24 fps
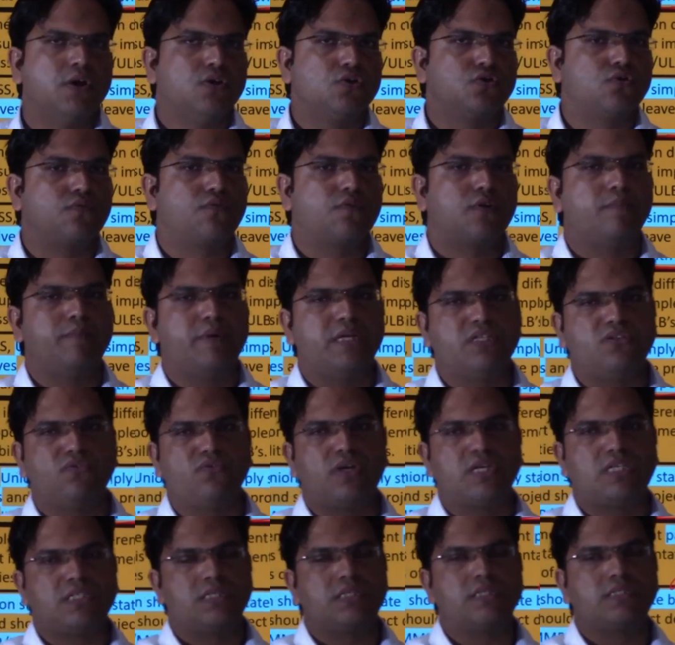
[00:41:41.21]
So from
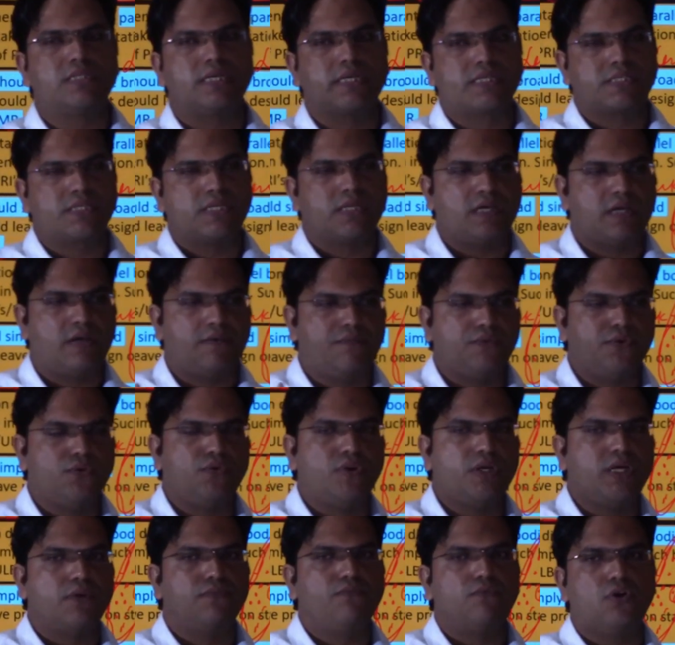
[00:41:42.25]
education sector, if
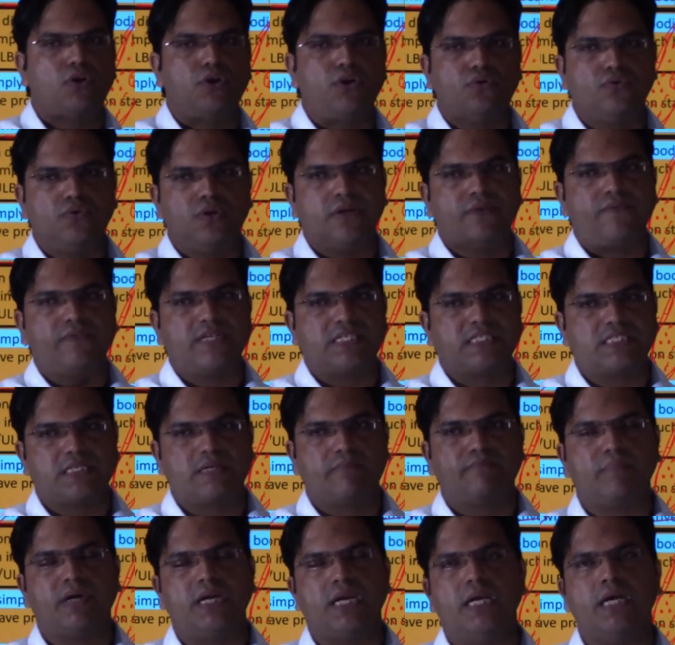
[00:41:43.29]
union want to invest
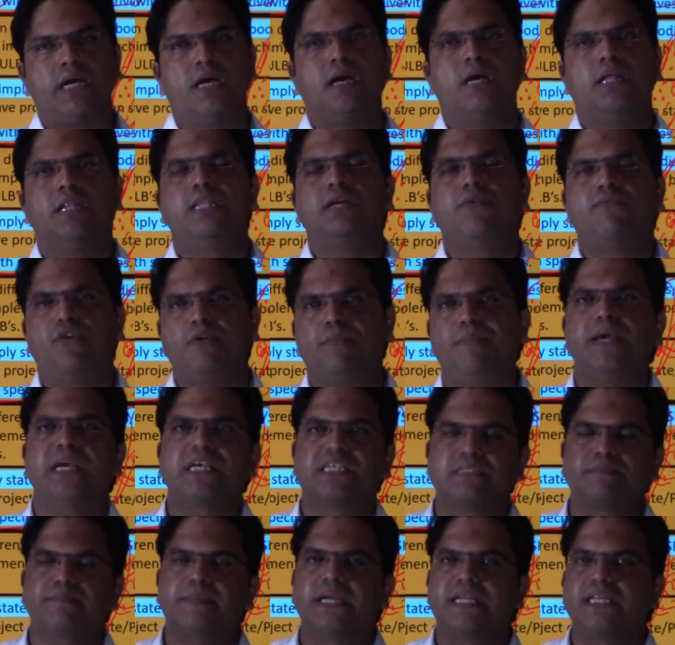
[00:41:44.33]
some money, they would be
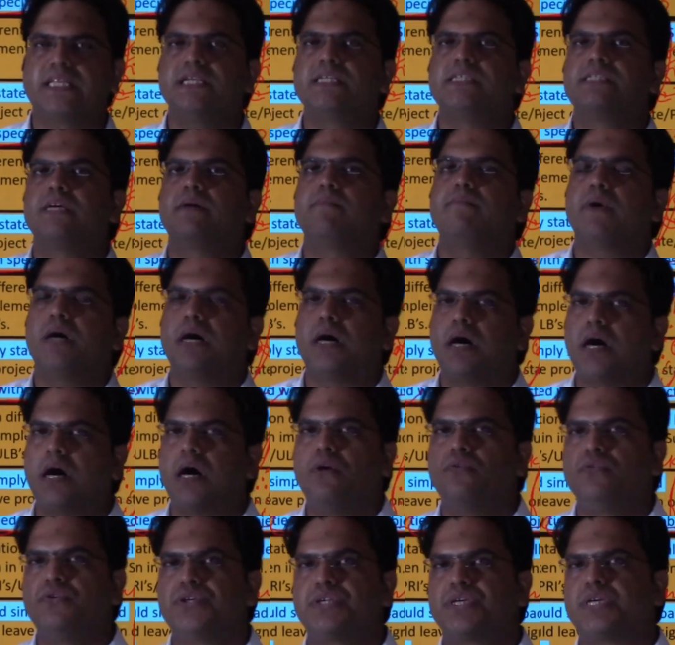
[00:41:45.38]
expecting some
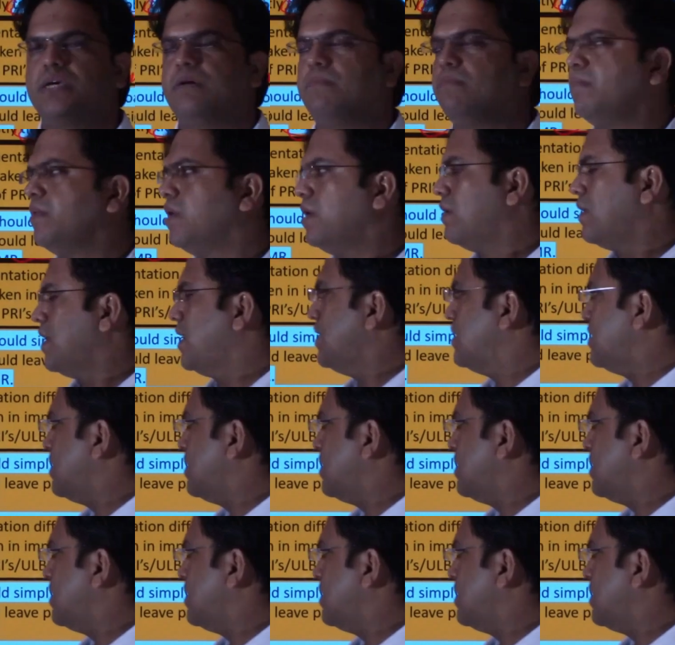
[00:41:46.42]
outcome, right?